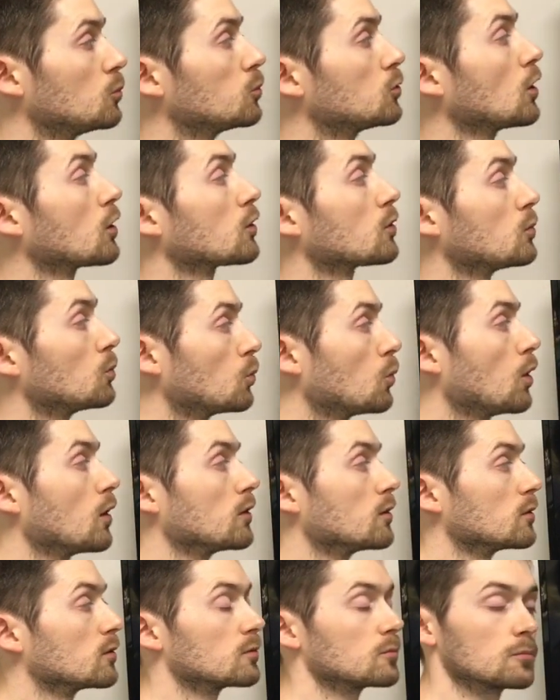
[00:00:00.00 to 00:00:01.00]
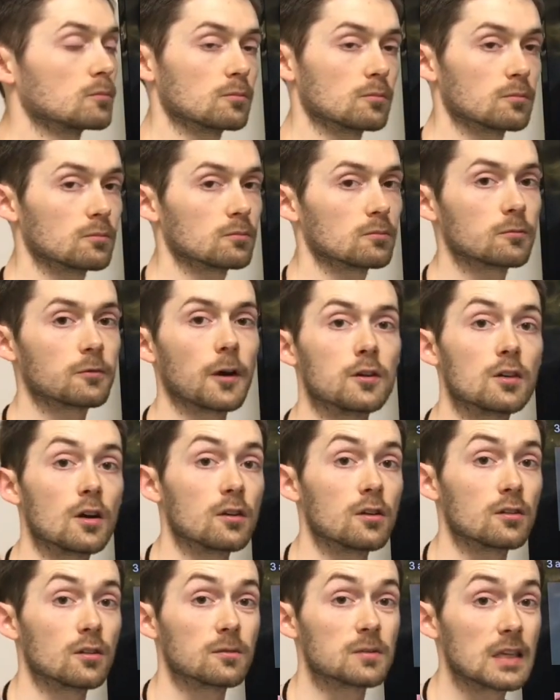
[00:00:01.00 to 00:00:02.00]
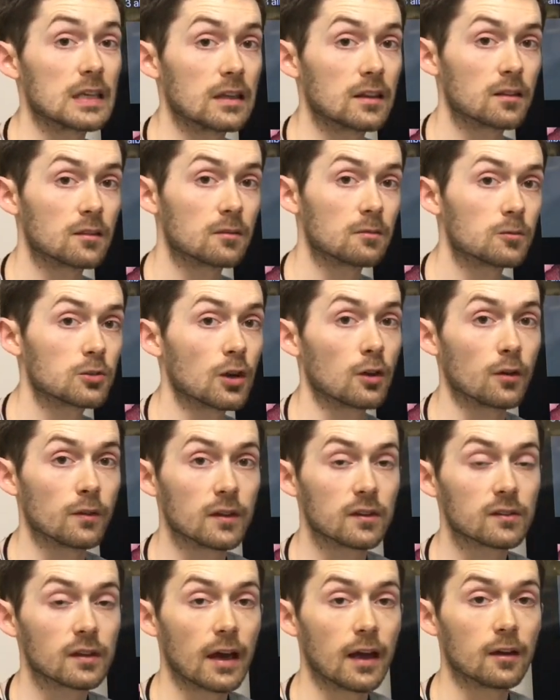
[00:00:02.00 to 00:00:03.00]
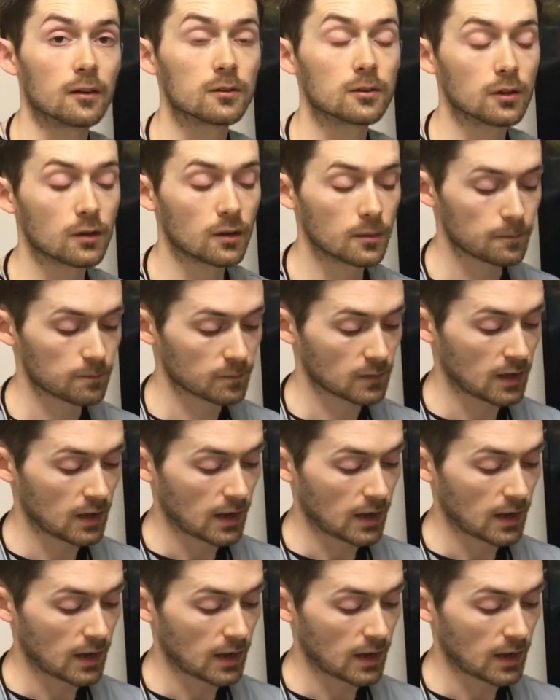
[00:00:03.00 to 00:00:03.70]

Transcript: doesn't want photos of teeth shown on this scale to them,